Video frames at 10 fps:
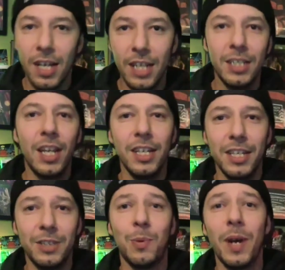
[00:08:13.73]
Is,
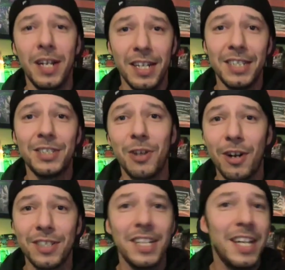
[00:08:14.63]
is when it
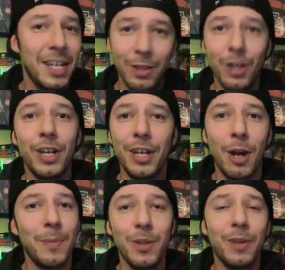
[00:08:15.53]
starts. Look it
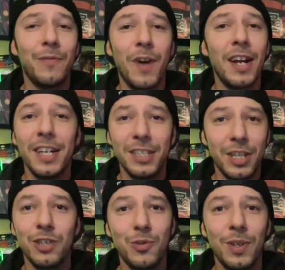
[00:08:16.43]
up. You can find it. It's
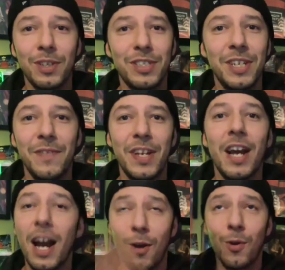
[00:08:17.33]
on Triller TV.
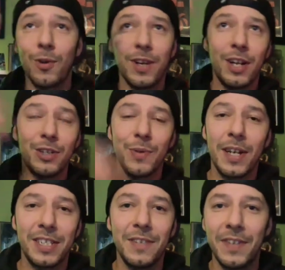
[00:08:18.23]
I order it on
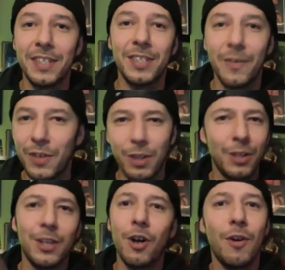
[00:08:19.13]
DirecTV and stuff. You can
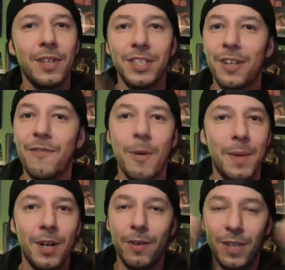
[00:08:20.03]
look all this stuff up. I
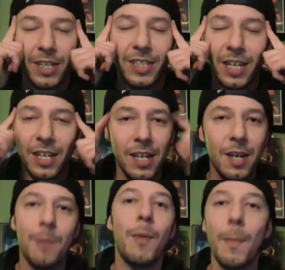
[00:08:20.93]
know, like I said,
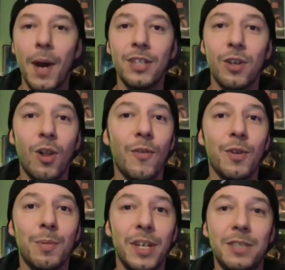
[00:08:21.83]
my mind's all over the
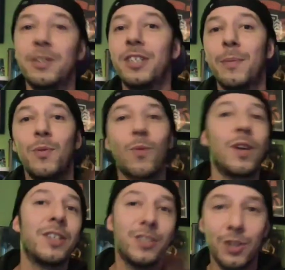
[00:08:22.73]
place because I've been
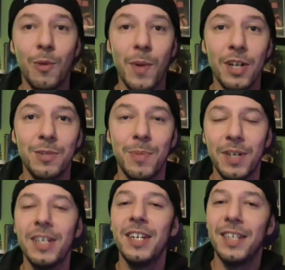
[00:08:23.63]
working so much. But
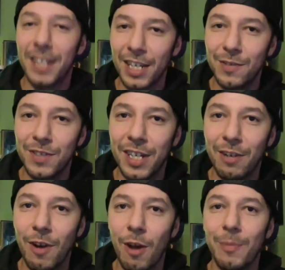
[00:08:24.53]
thanks for sticking
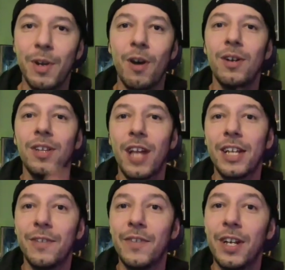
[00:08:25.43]
around you all. Like
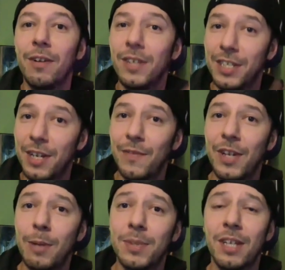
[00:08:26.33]
the video. That definitely
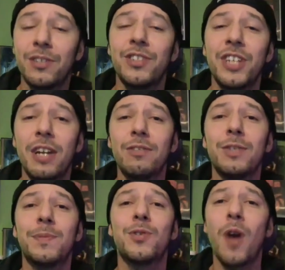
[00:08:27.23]
helps out the channel.
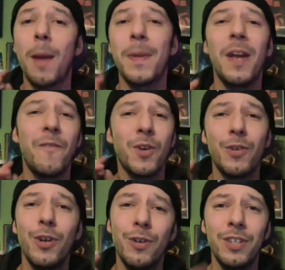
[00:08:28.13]
Subscribe if you're
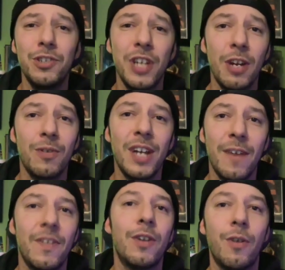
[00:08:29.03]
new to the channel and
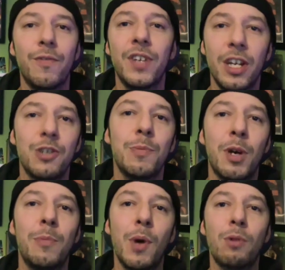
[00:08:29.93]
have that notification
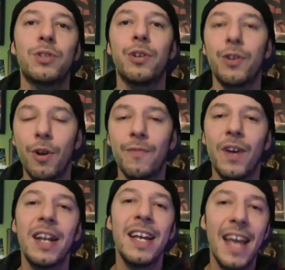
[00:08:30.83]
bell poked so you're
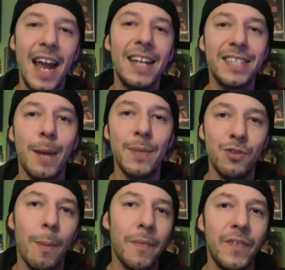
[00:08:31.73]
notified anytime I
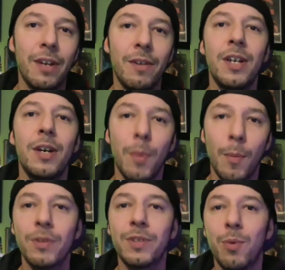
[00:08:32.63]
drop a video. But
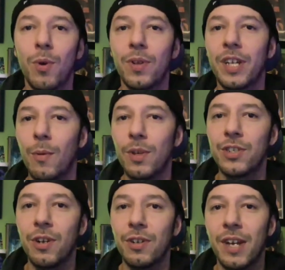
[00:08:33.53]
most importantly, I
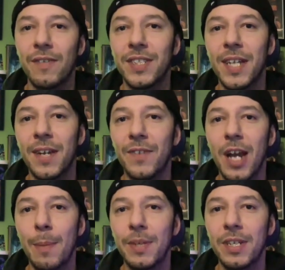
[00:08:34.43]
want y'all to have a safe and
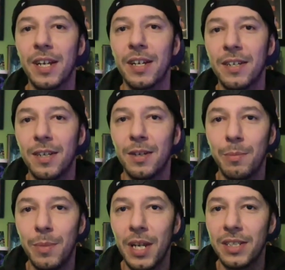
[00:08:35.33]
happy day.
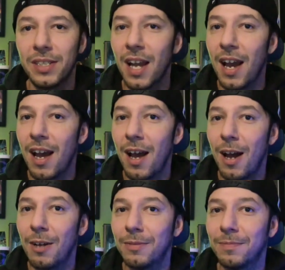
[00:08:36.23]
Peace
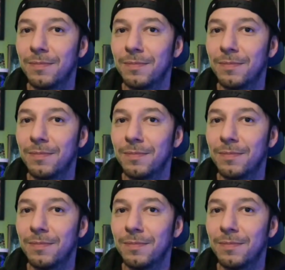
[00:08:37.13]
out.